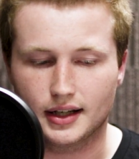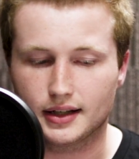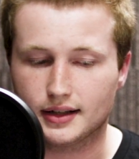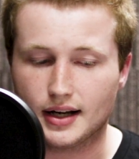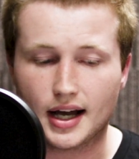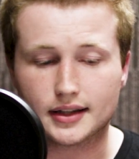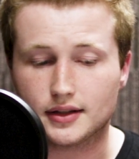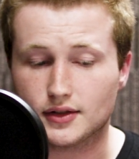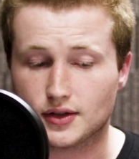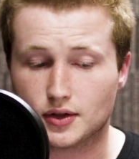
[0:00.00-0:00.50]

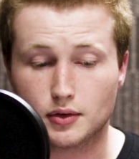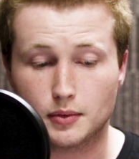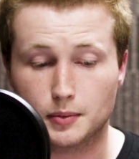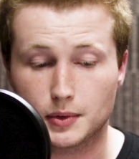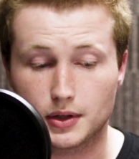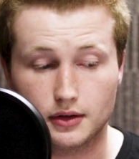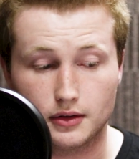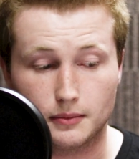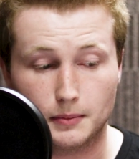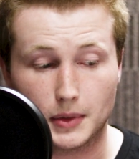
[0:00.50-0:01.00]
and not
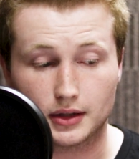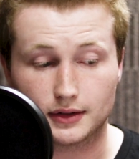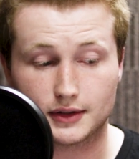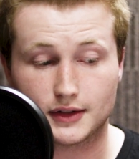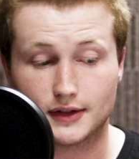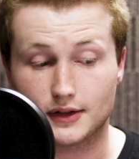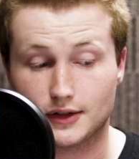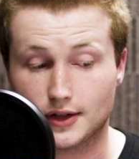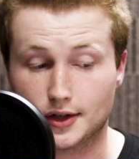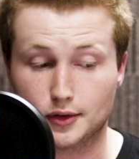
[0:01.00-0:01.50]
distributed
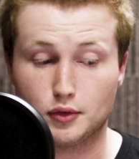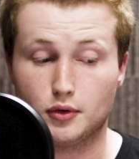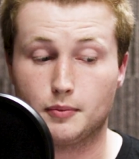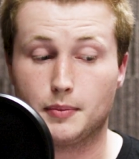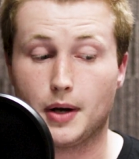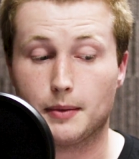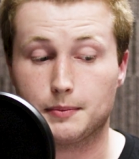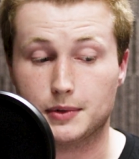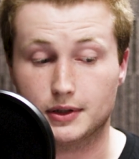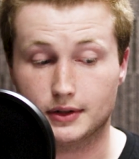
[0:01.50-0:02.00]
amongst the
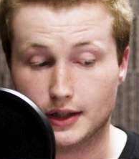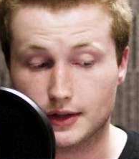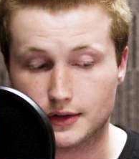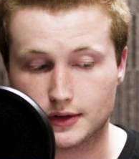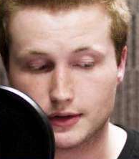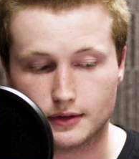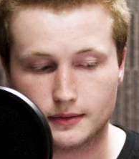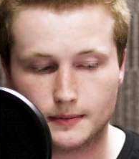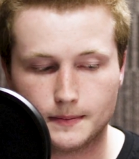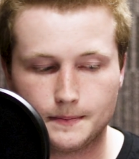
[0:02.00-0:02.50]
general
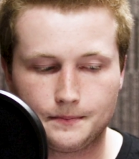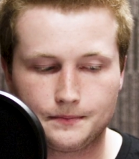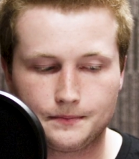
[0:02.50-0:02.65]
population.